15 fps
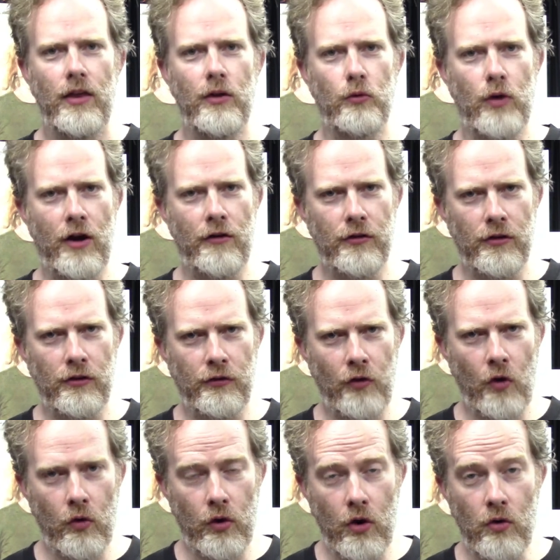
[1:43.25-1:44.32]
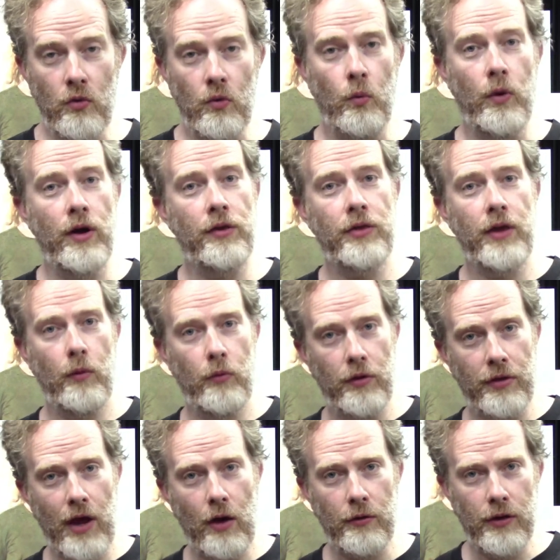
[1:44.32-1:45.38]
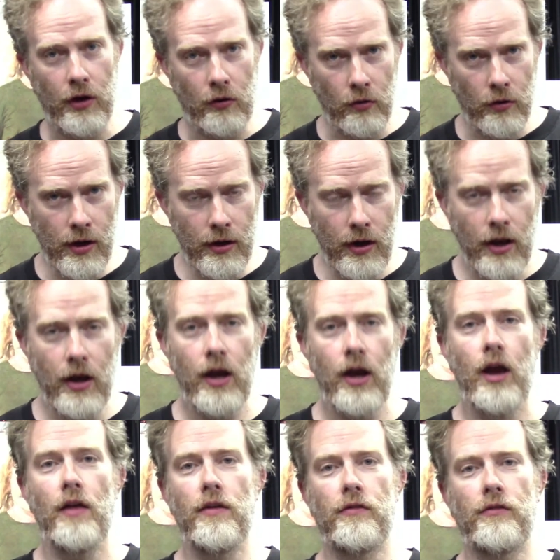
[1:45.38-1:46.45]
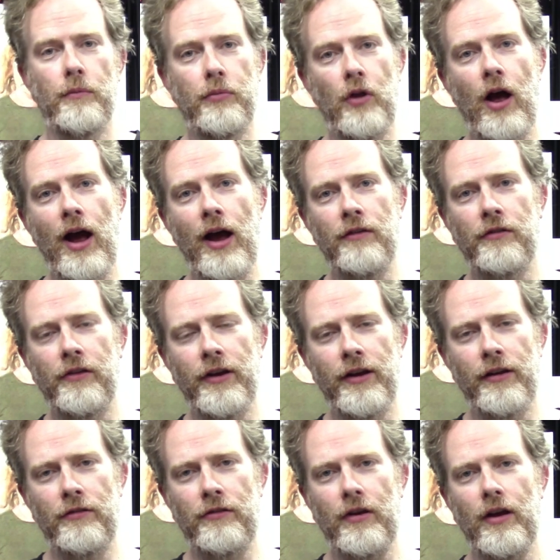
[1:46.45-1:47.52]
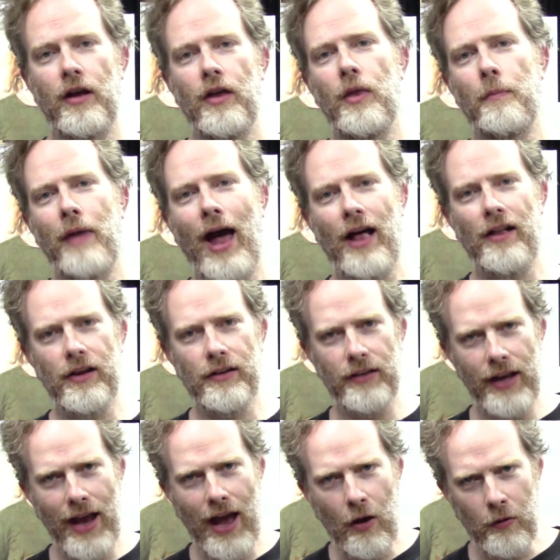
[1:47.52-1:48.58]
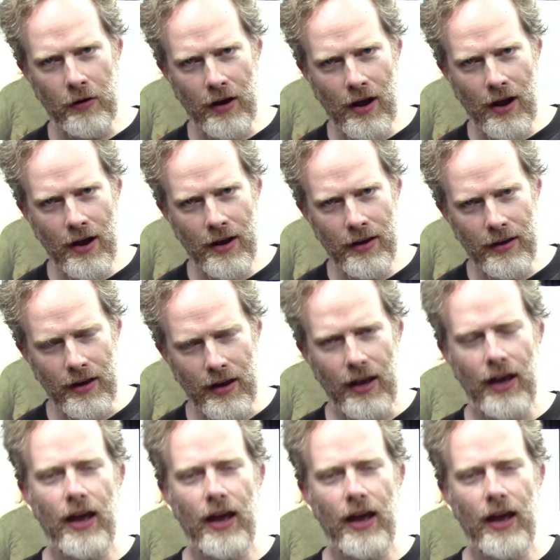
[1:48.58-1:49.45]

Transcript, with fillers: The reference photo with and without the grid, the supplies list, the palette layout guide,